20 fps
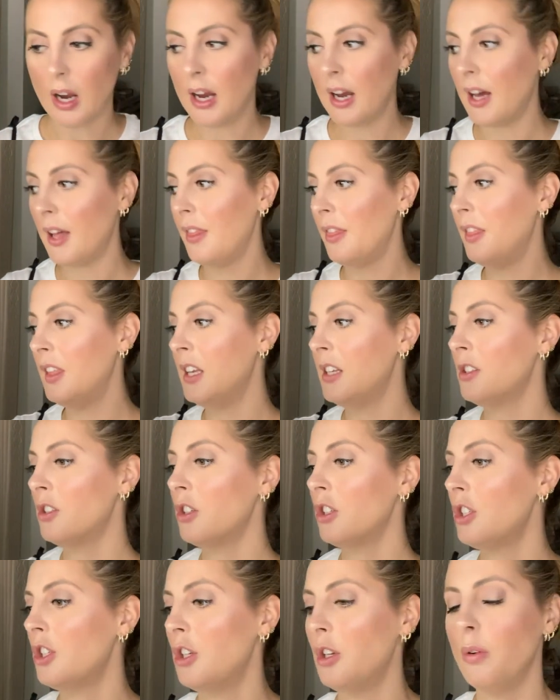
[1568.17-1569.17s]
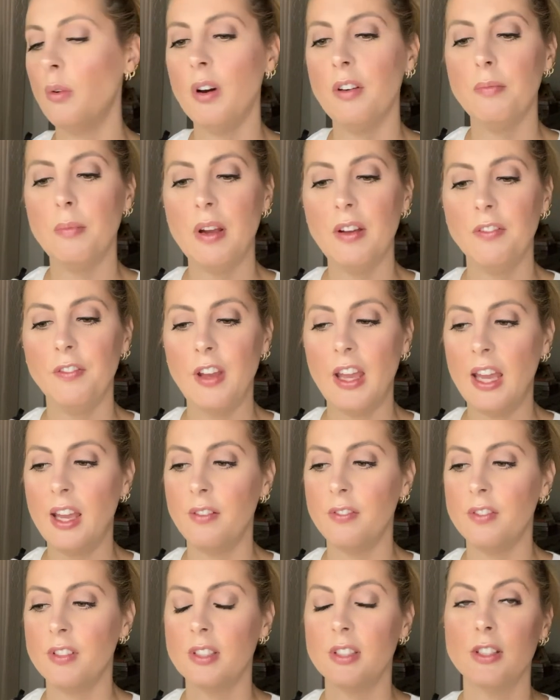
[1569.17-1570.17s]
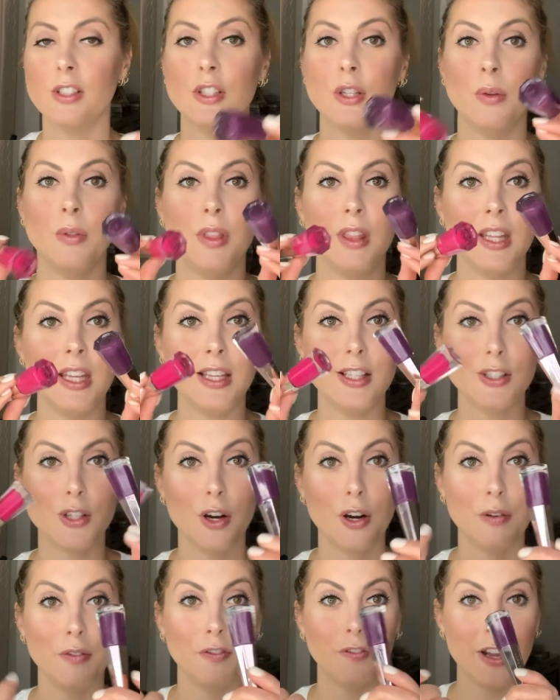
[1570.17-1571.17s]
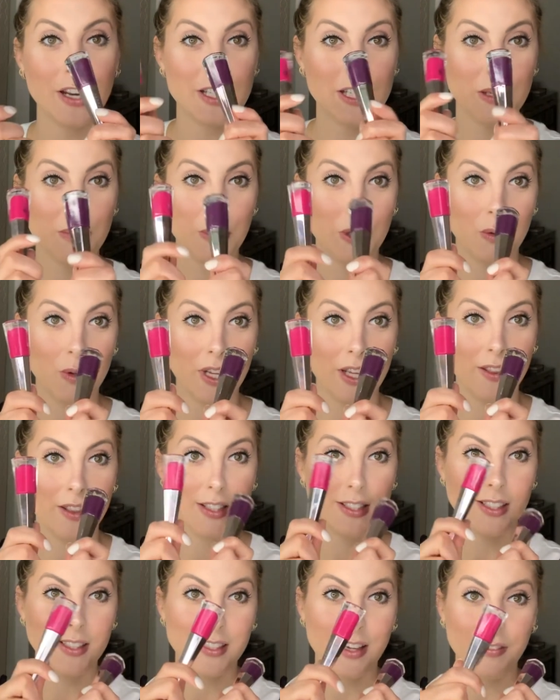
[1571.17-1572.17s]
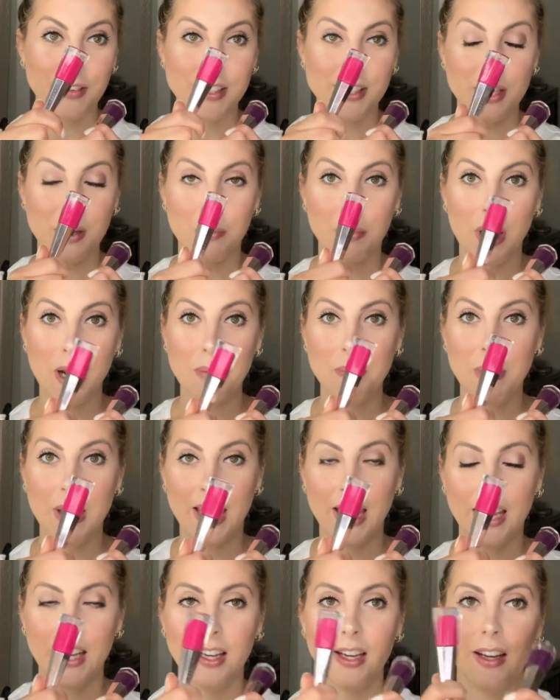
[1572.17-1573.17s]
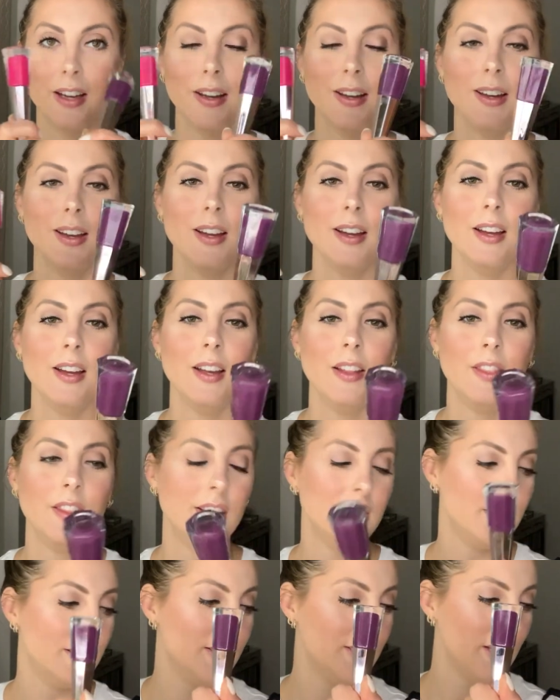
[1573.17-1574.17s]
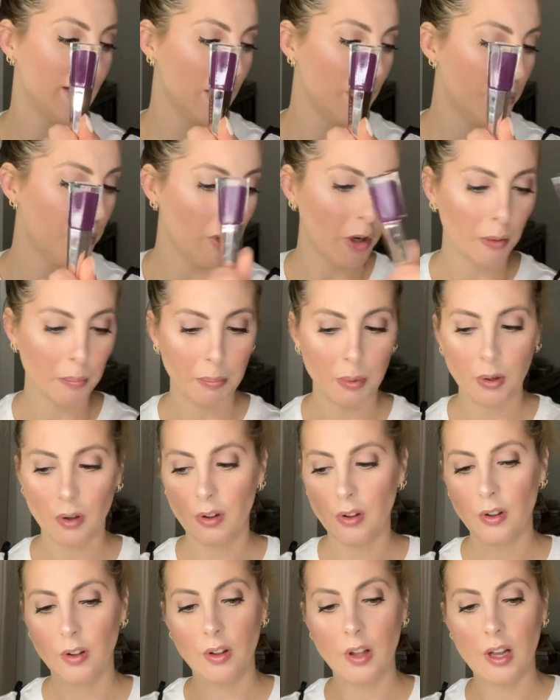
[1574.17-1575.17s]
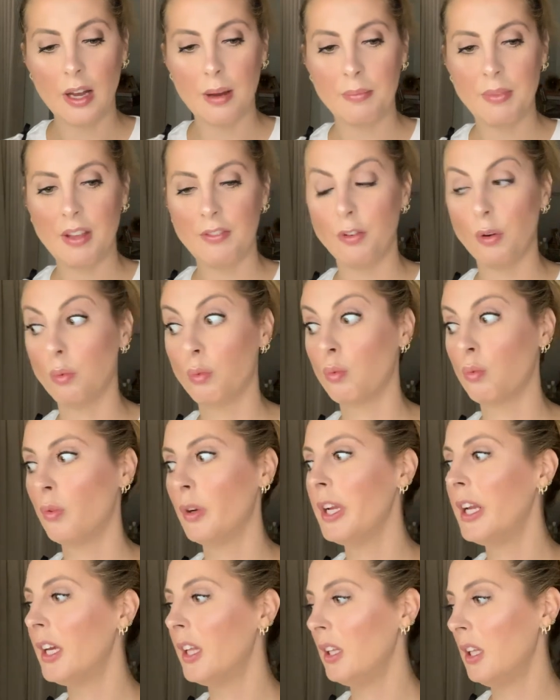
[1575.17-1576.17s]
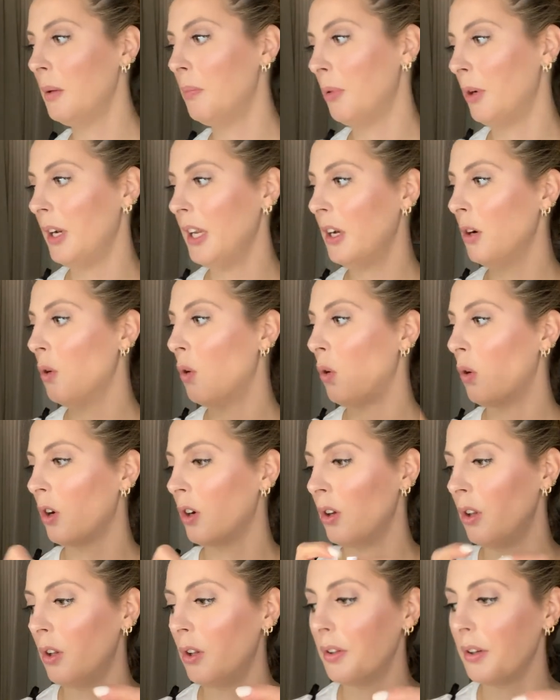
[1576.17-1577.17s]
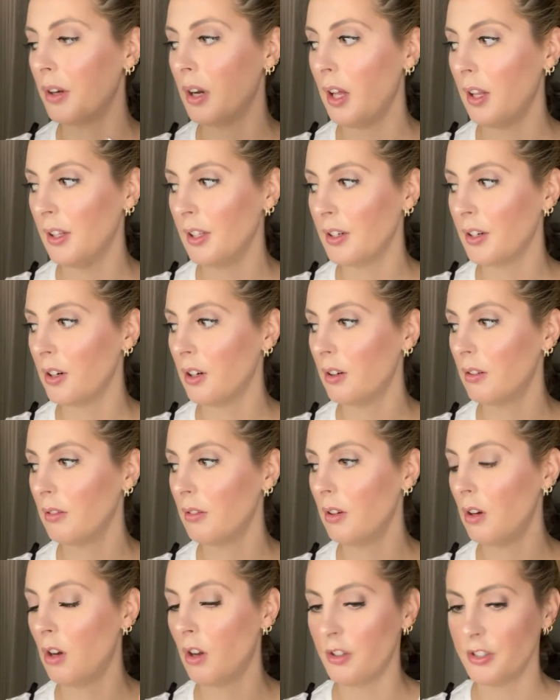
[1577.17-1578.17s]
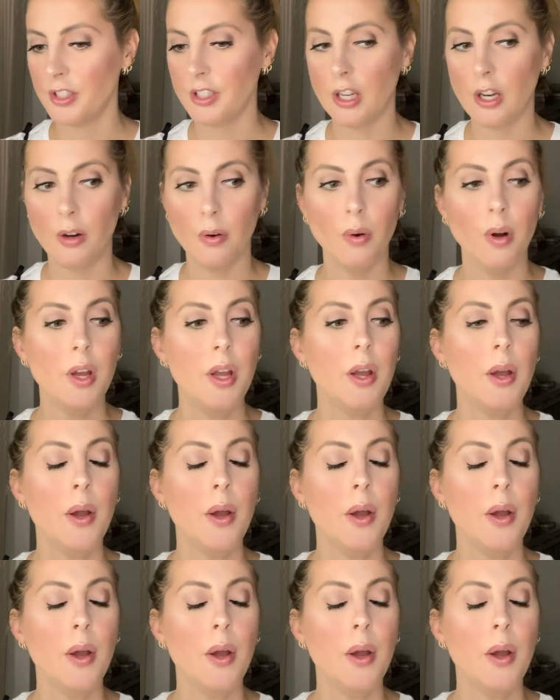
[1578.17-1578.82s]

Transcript: uh, these are two of my faves. So these are Fenty Beauty. This is obviously a bright pink. This is like a purple. Um, they have a really pretty coral color also.